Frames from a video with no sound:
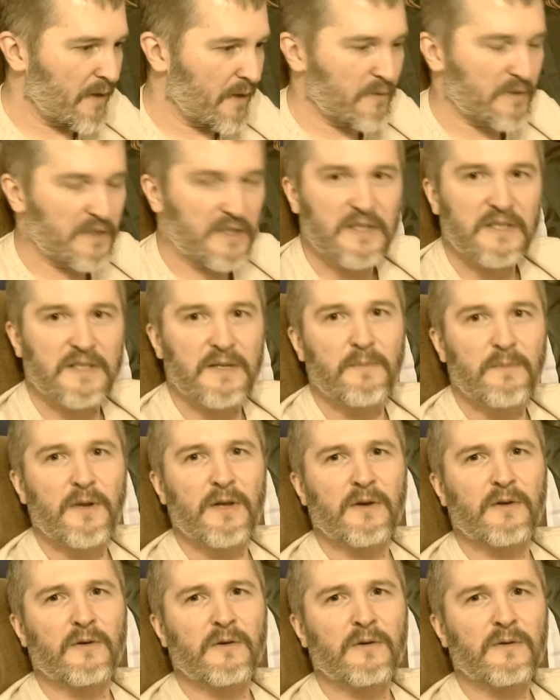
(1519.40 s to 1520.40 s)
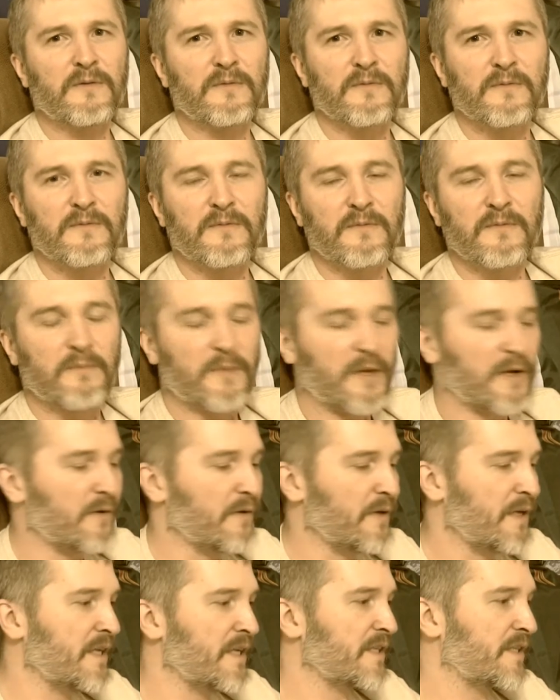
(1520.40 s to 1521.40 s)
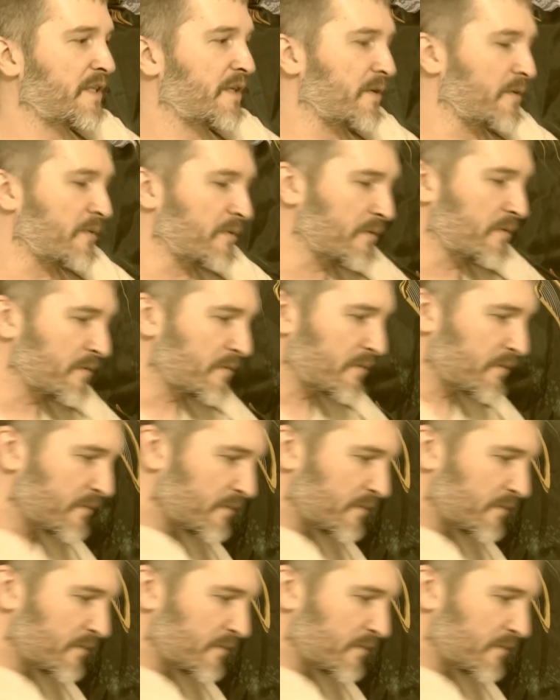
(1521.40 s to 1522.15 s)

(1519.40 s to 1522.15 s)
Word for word: it was just a mental, mental issue.